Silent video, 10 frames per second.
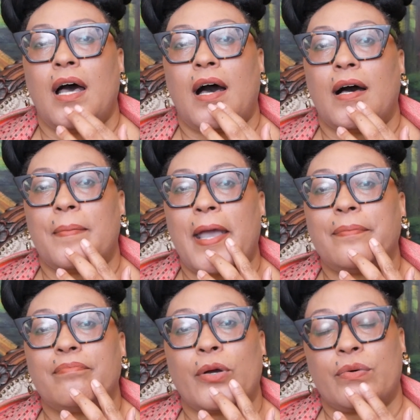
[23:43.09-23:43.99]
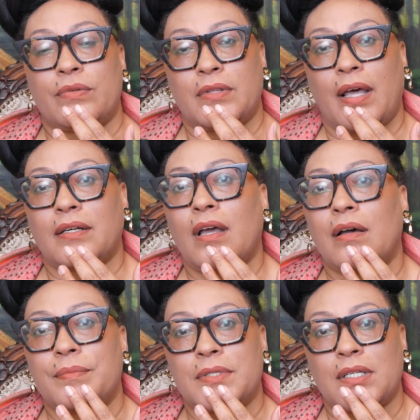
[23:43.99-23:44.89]
and mode that
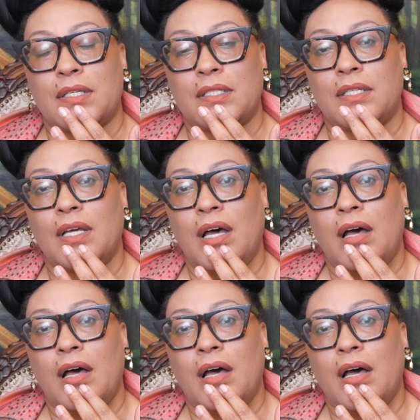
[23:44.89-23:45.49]
comes in.